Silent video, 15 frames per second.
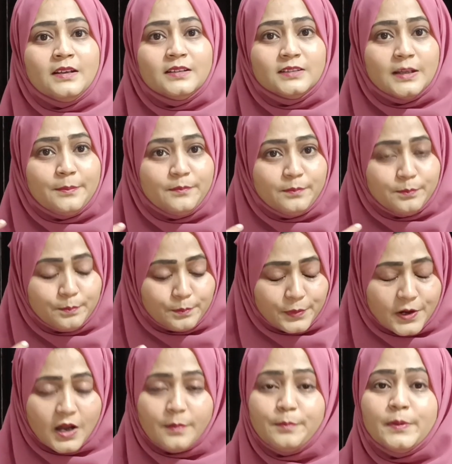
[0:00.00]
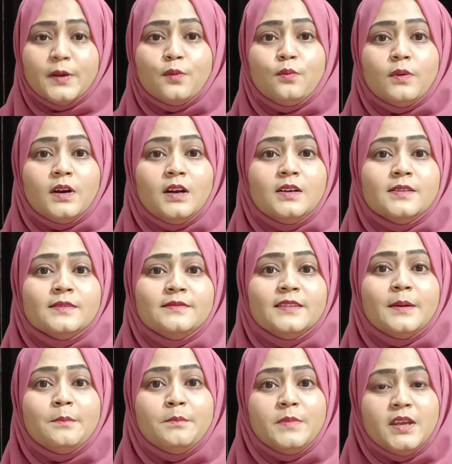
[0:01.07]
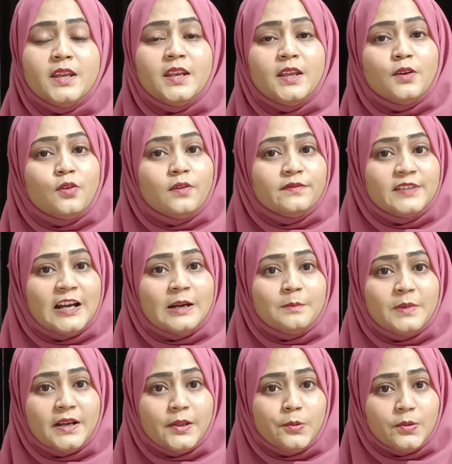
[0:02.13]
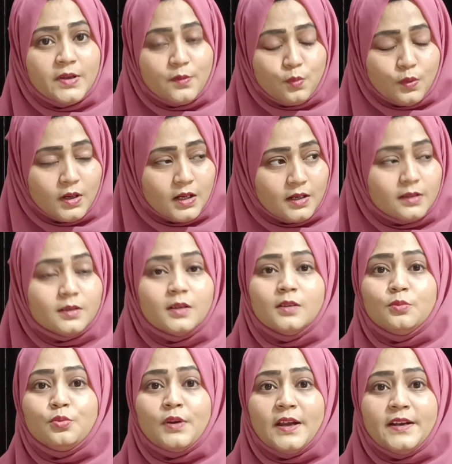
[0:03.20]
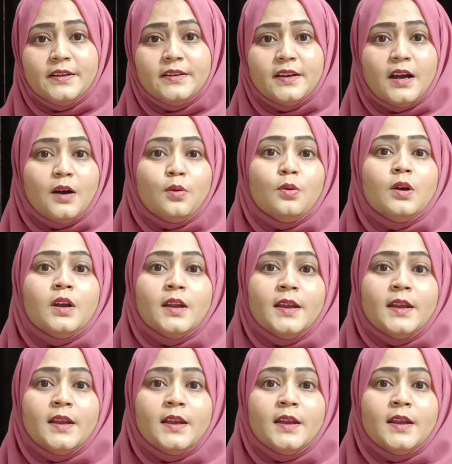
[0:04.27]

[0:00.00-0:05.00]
the proper word, the meaning of that particular word right now